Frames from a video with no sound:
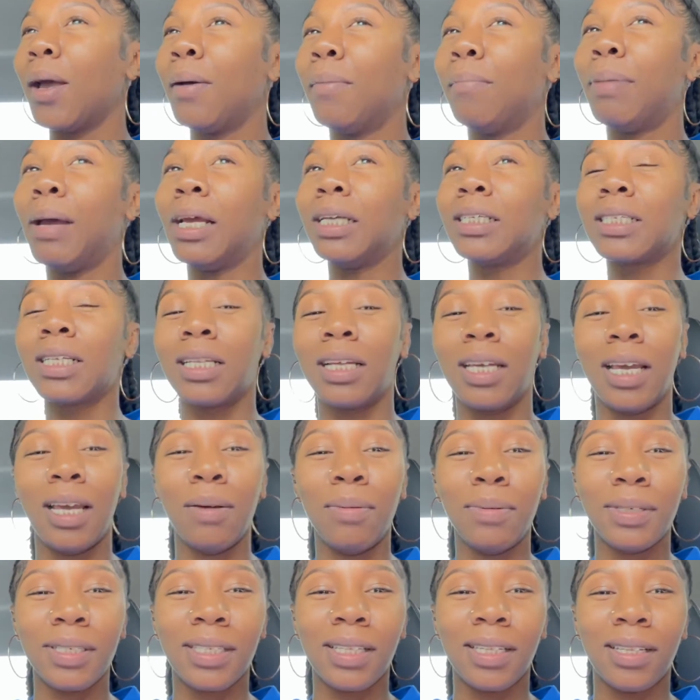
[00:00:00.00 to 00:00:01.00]
basically, he
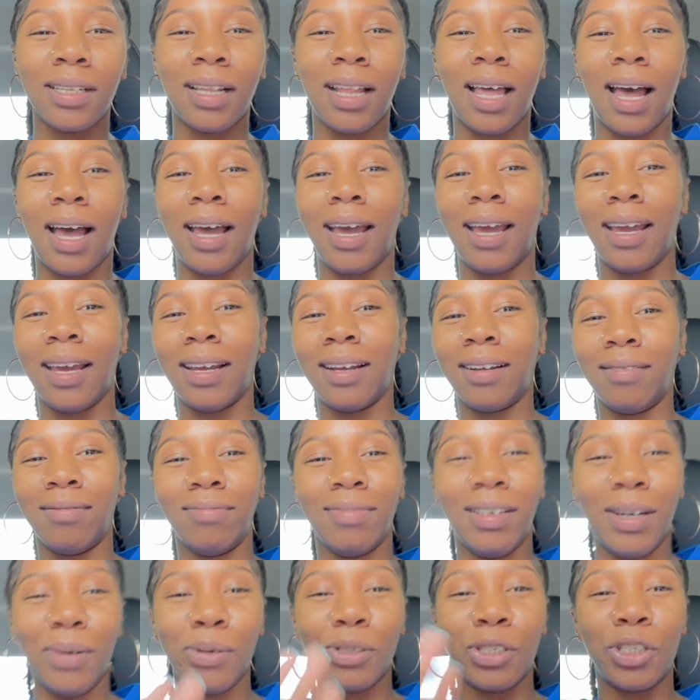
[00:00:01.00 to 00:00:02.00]
was like,
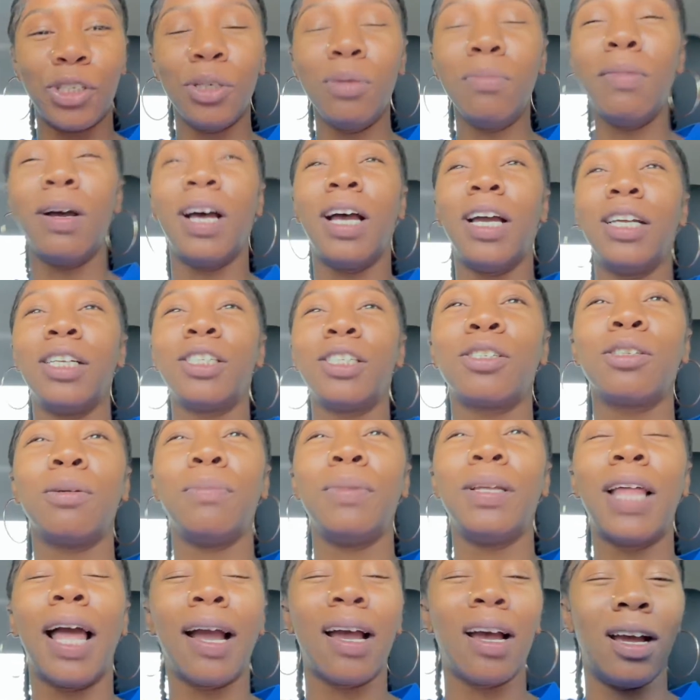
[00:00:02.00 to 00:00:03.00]
it was too much. gonna
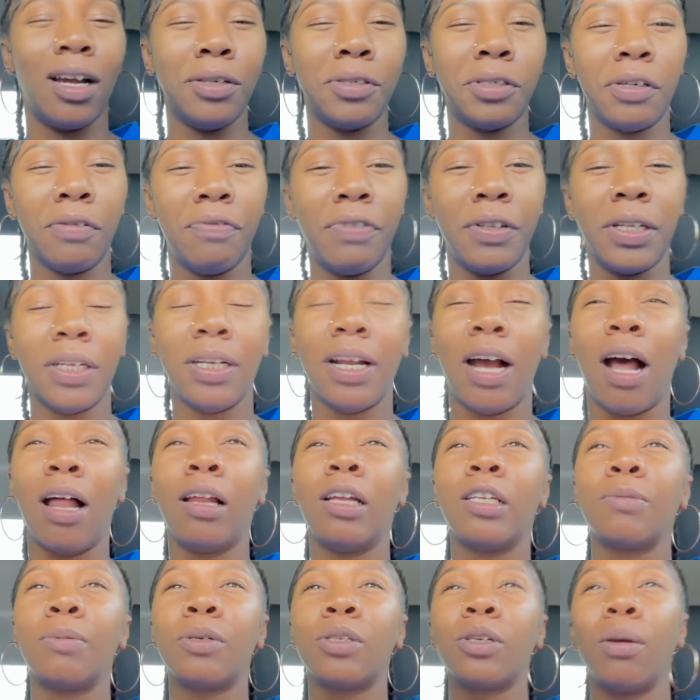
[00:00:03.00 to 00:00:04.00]
be like
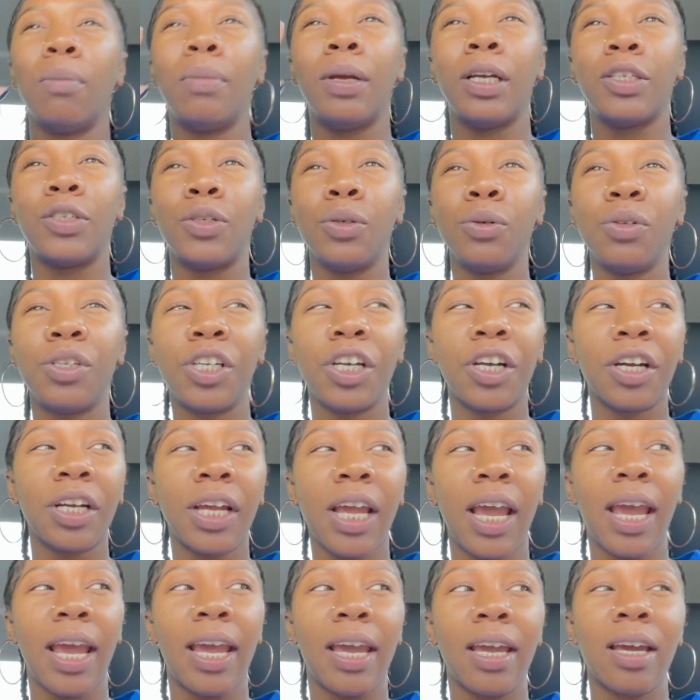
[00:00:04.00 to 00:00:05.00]
$150. it's gonna be a two tier
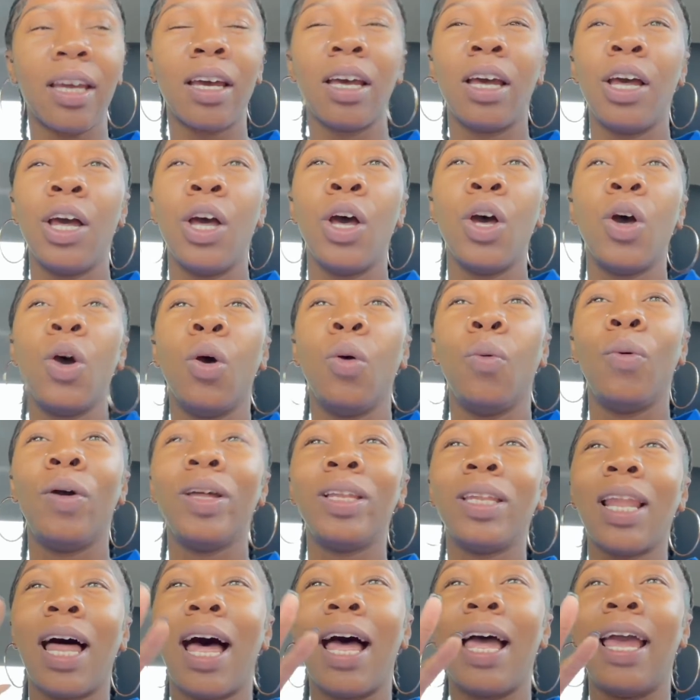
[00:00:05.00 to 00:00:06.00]
cake
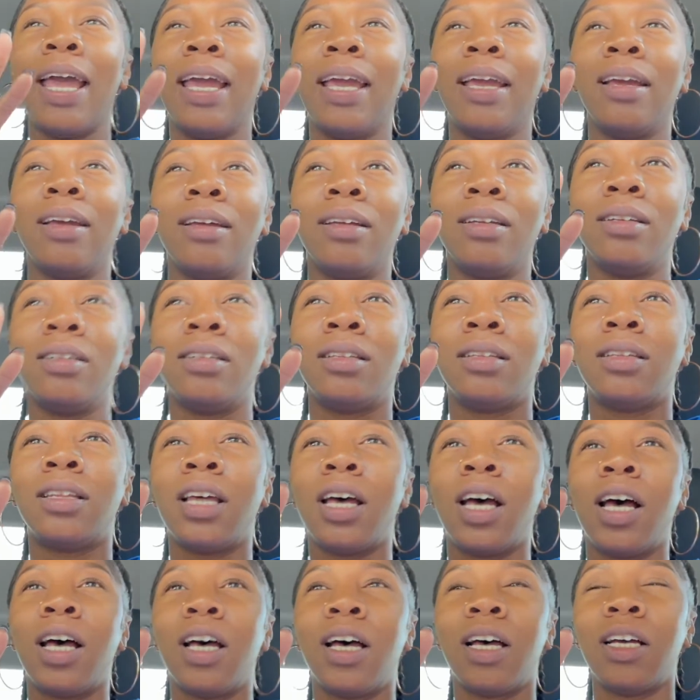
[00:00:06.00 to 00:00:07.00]
with like
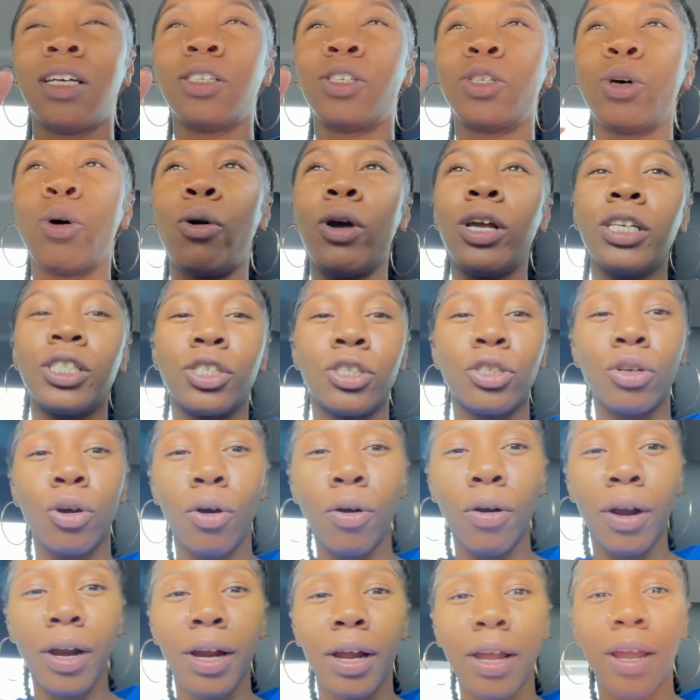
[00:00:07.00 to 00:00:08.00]
the Toy
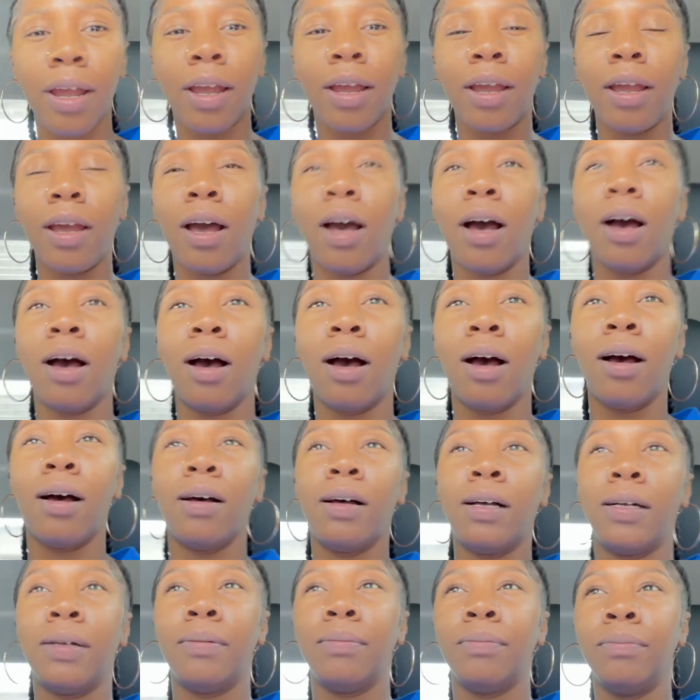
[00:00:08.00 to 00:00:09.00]
Story
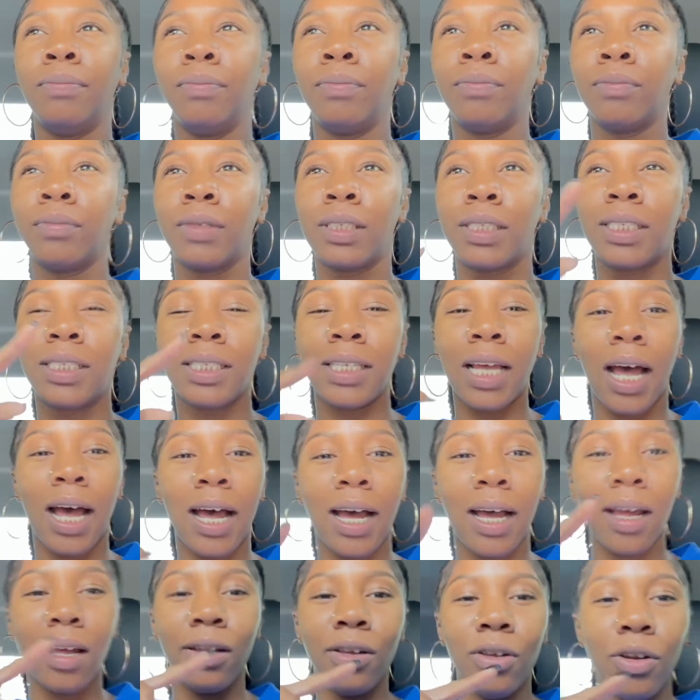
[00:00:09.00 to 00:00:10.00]
um,
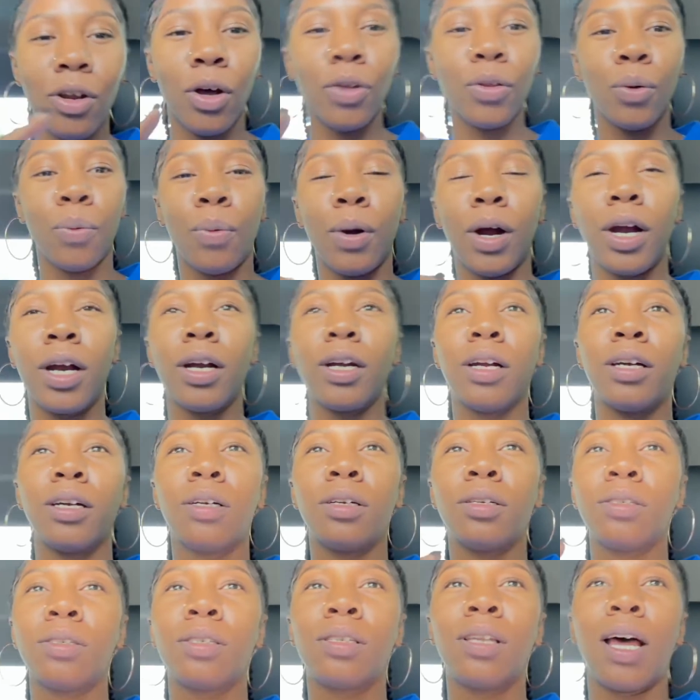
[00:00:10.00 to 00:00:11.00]
sign. You know the
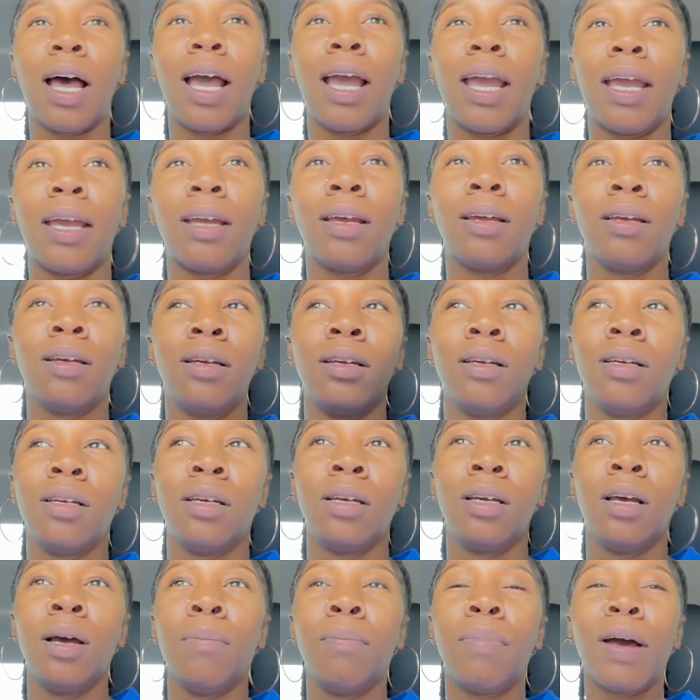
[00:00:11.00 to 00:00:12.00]
words like.
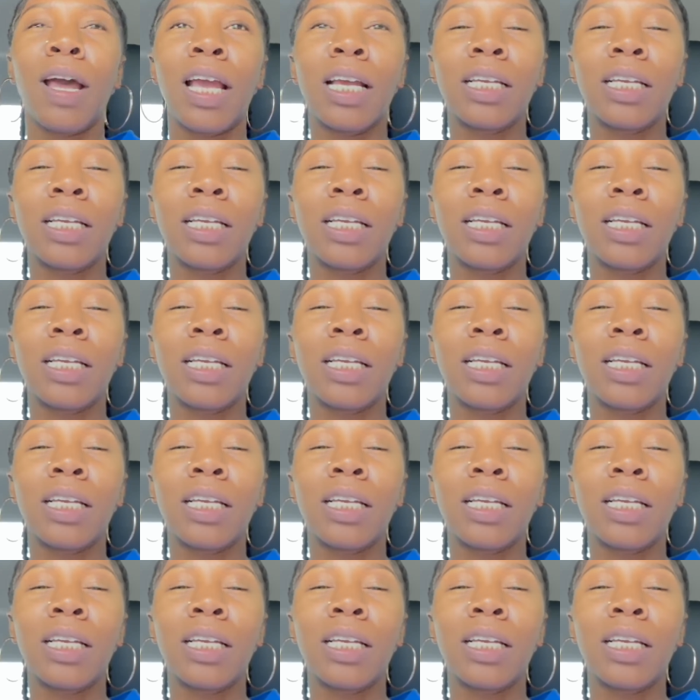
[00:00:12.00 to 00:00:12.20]
But